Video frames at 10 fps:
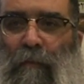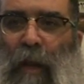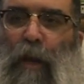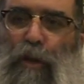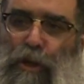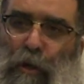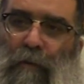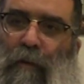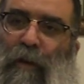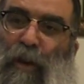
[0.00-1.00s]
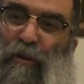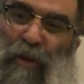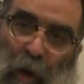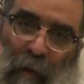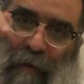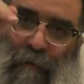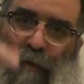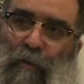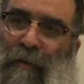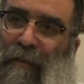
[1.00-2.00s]
That you should. You do it as
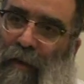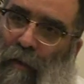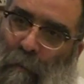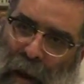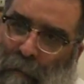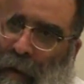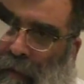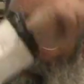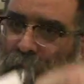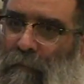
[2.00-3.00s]
a Jew. That's a commandment.